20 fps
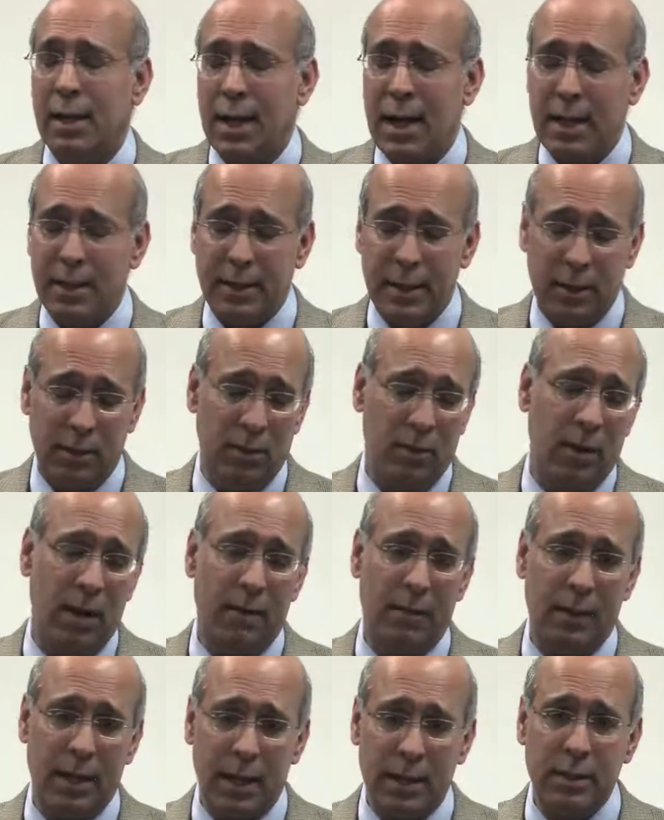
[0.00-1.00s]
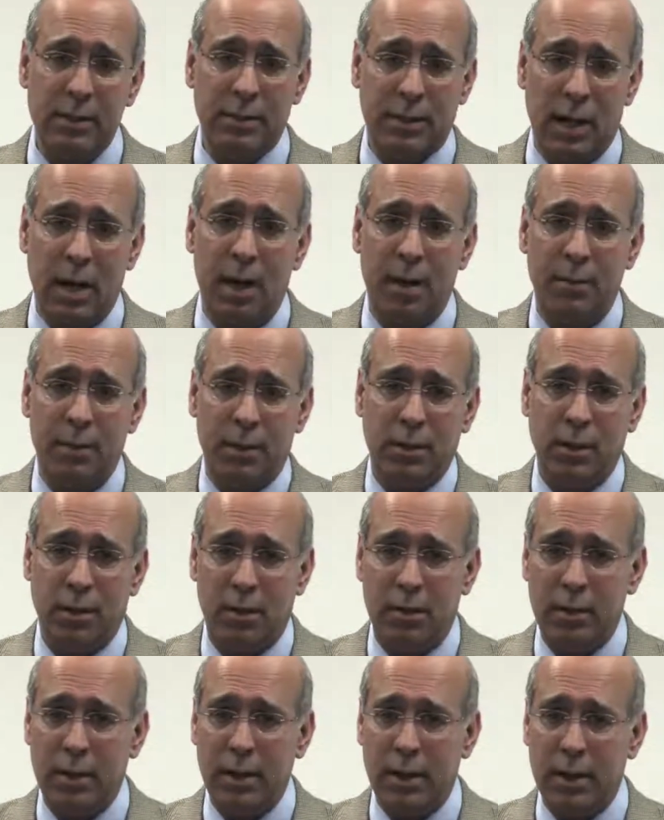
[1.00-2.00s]
And they do have, that is common, you
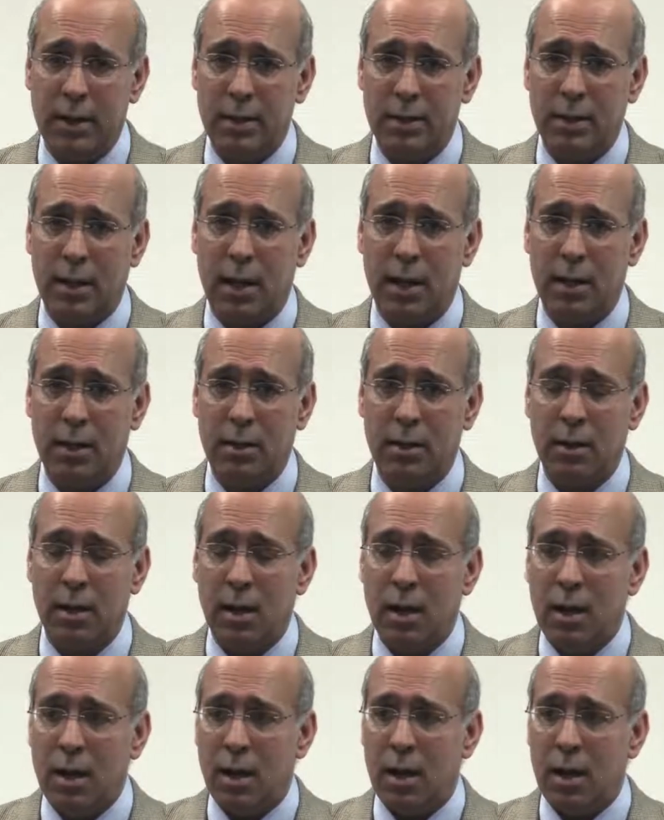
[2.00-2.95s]
know, it, it is harder.